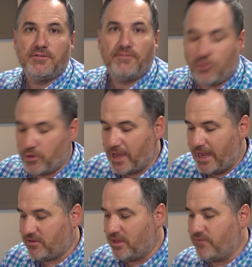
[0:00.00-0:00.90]

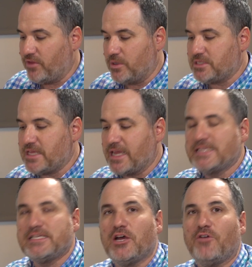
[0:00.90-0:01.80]
4K TV, which they're going
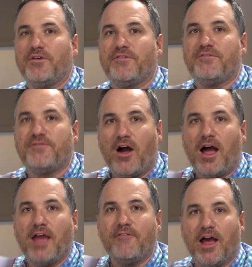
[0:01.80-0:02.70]
to sell for
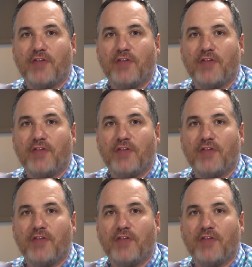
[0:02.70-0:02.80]
$500,